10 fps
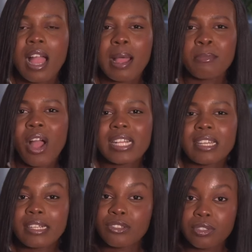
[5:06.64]
I'm not
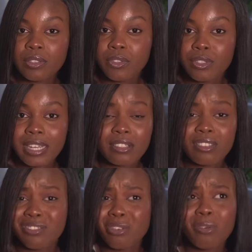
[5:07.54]
attached to the video. That
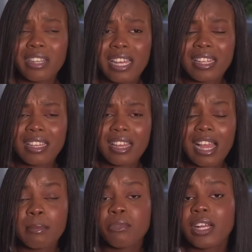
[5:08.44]
it's not like
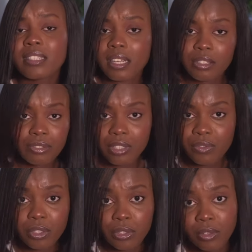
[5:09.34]
I'm not attached to the
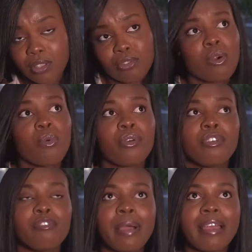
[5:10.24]
video. It's not one
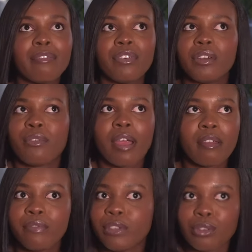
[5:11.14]
of my
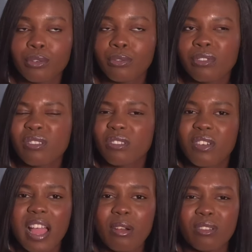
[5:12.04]
favorite videos,
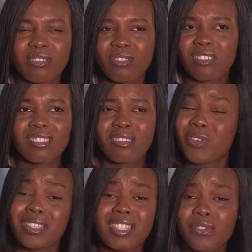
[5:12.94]
so it
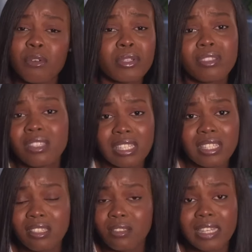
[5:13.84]
was easy for me to
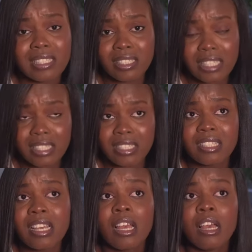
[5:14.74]
delete it, so I deleted it.